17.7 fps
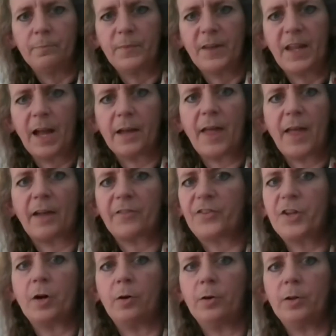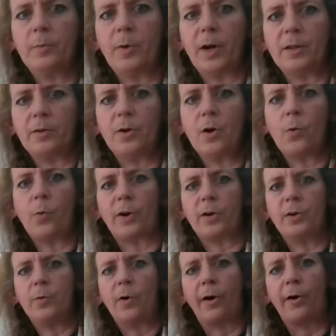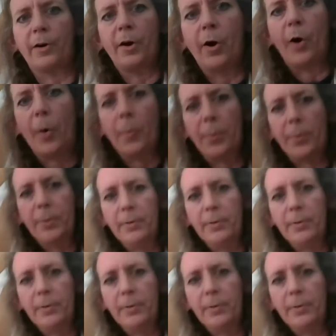And that's the only way you know where you are in a harp,